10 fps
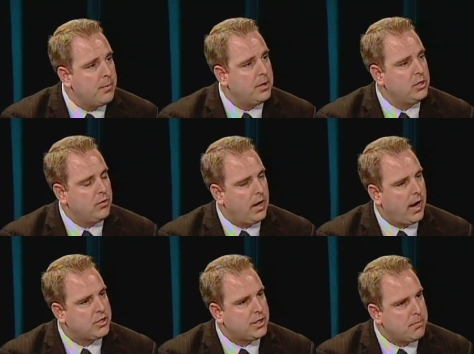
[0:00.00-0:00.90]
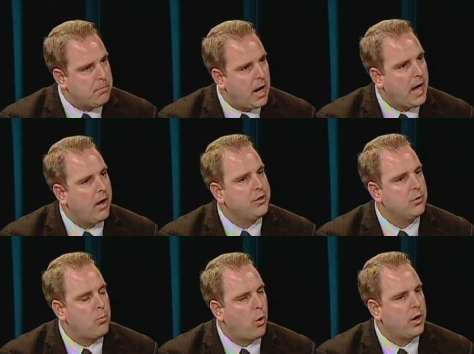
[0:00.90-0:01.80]
but you can actually buy out
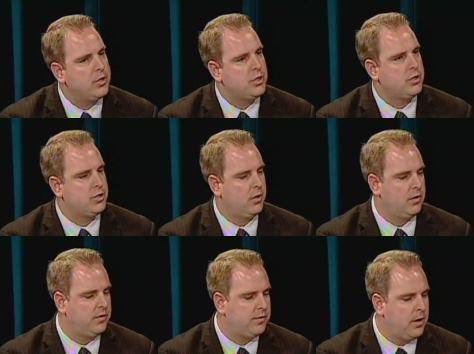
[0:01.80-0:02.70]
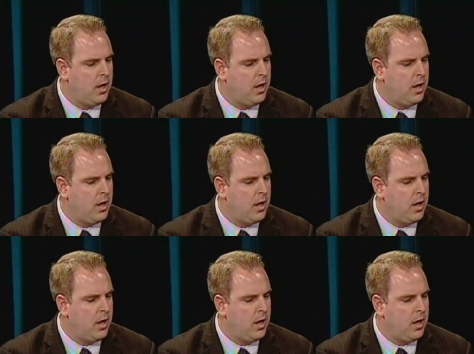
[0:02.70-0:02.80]
your mortgage insurance.